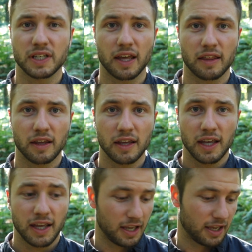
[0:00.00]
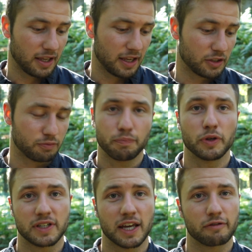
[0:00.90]
together, it's
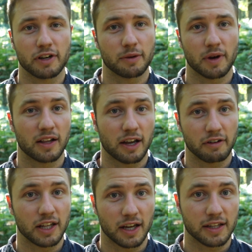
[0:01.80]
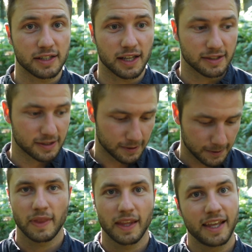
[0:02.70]
put together really well. I really like this lens.
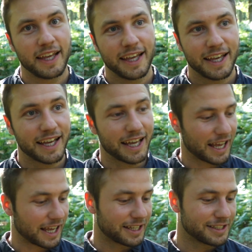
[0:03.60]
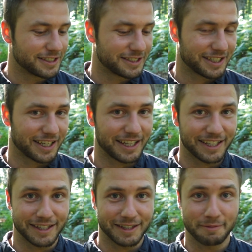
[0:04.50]
And
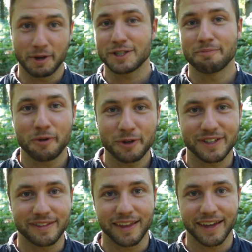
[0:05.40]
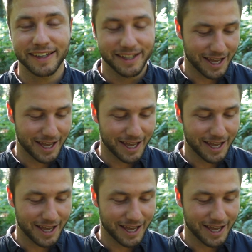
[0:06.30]
the most important thing,